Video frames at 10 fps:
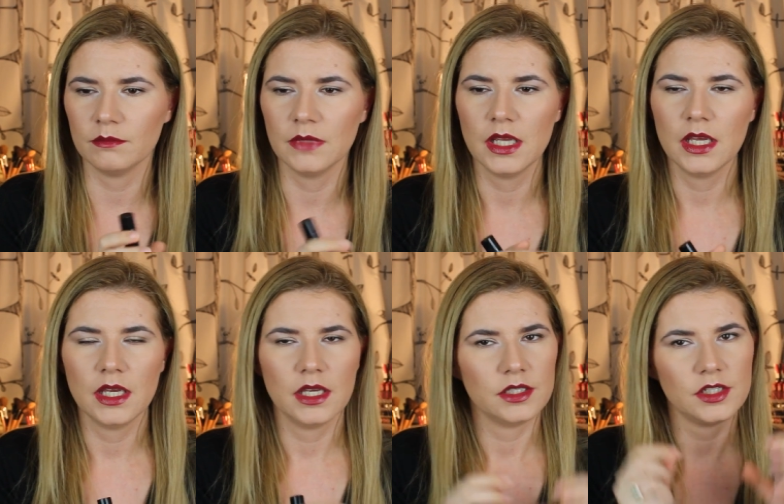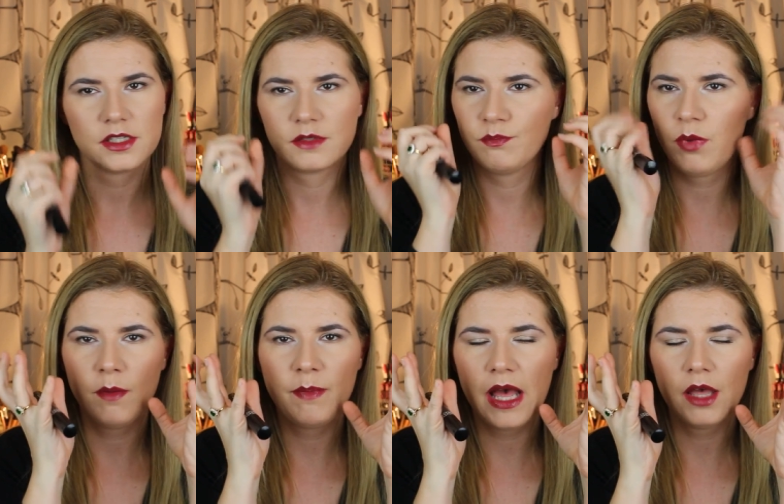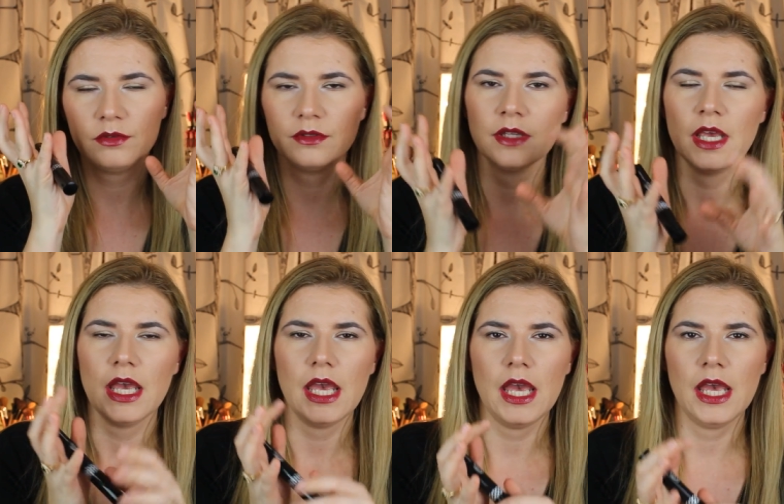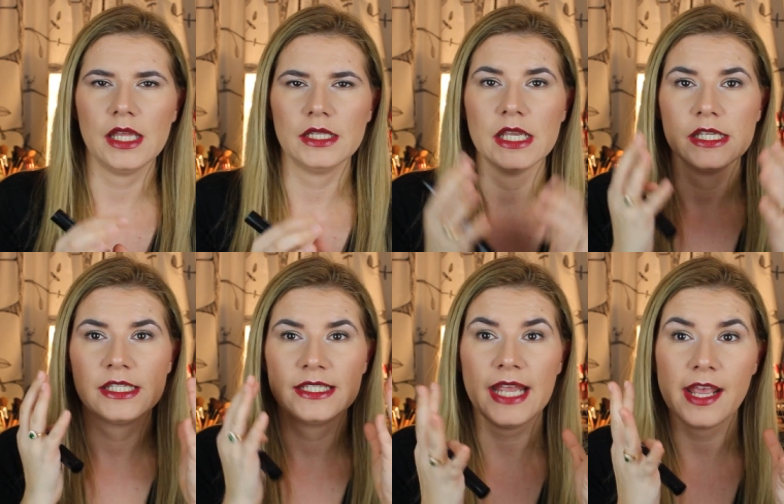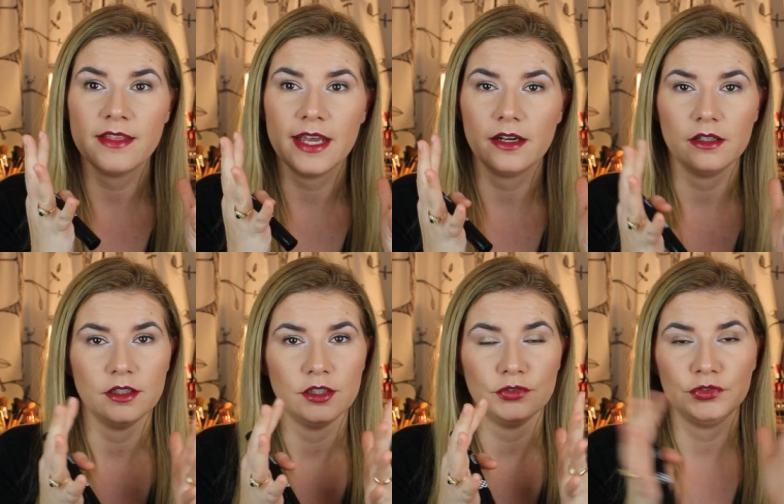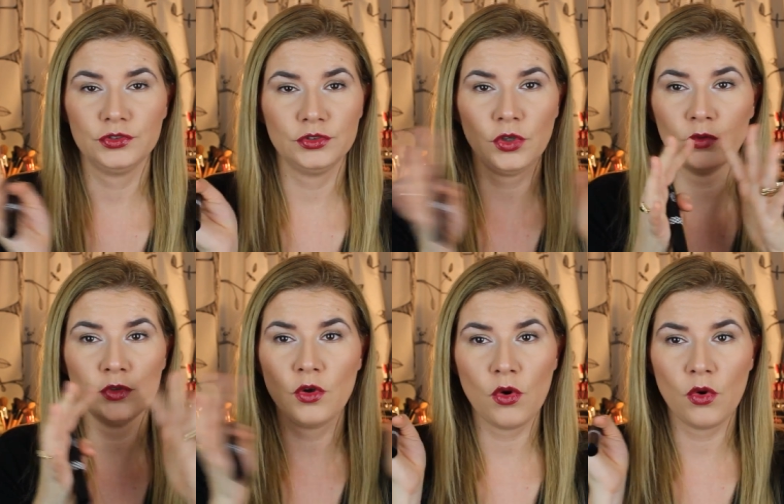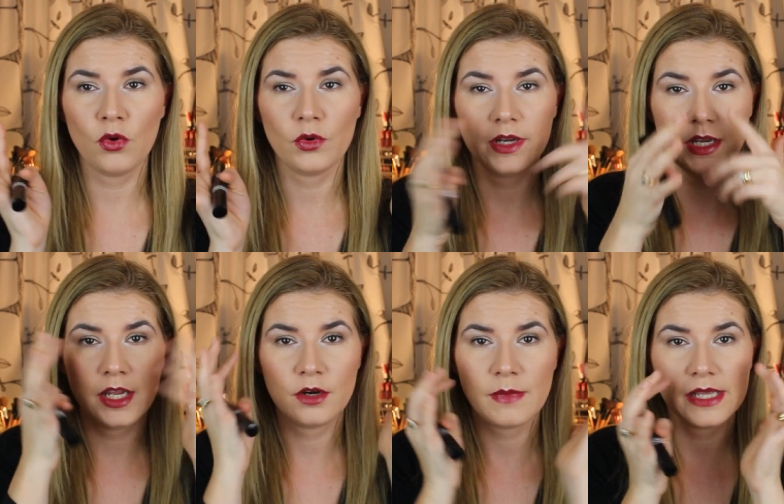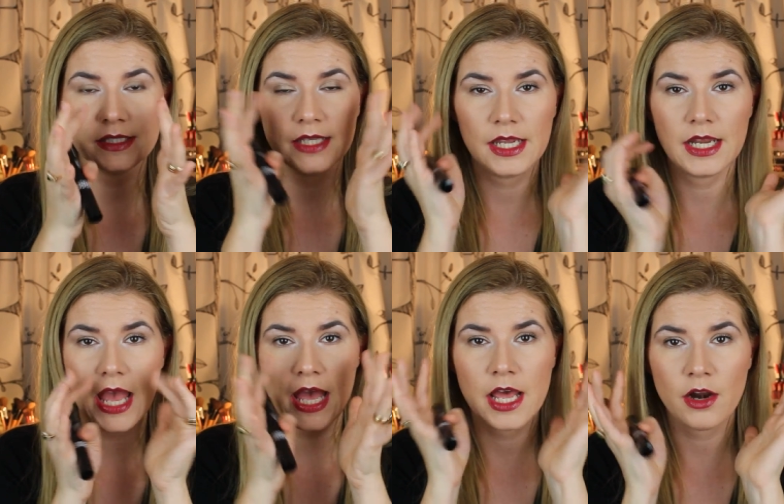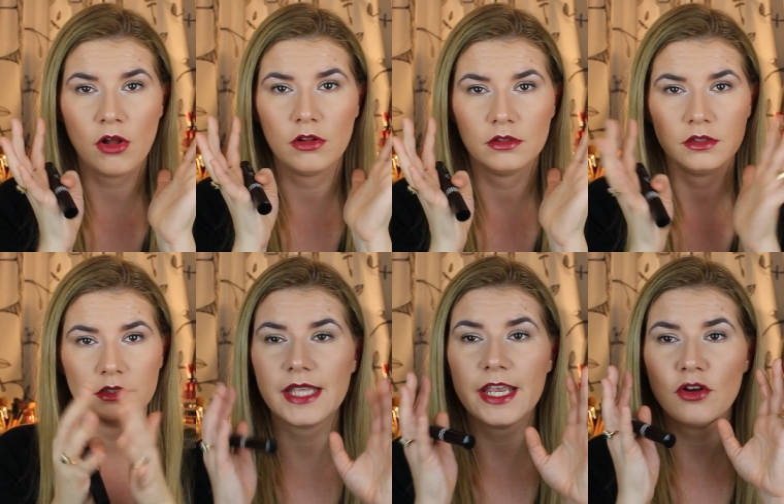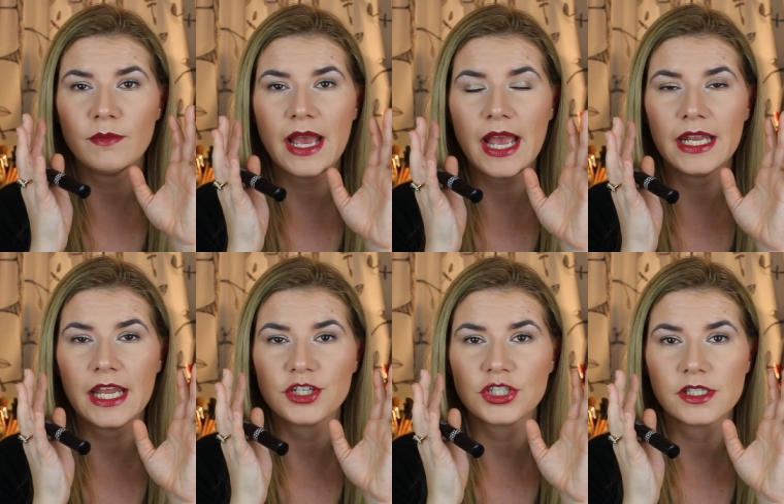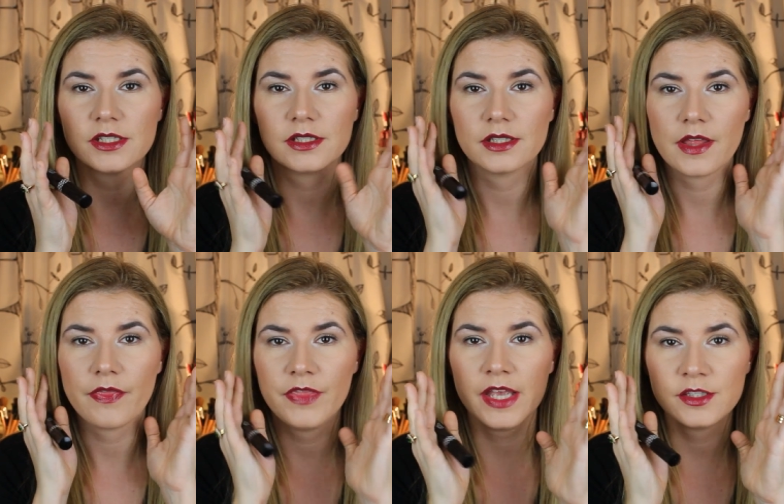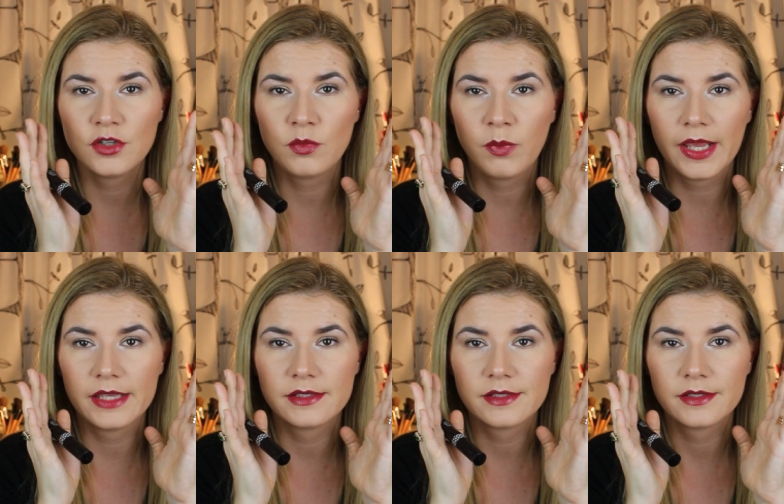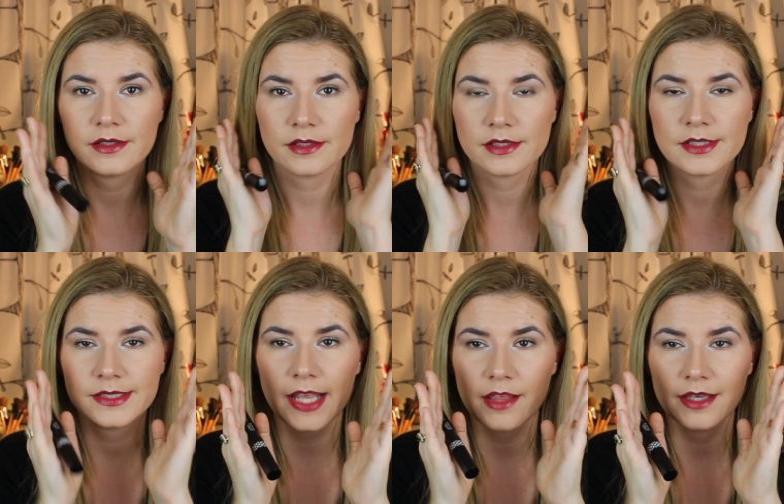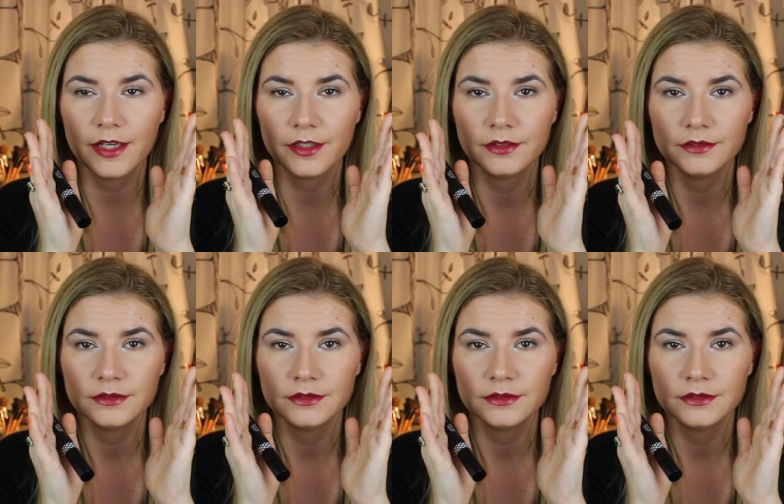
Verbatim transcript: them just pop out and stay there. Don't go near my skin at all. Stay on my eyelashes. That's your place. Stay there.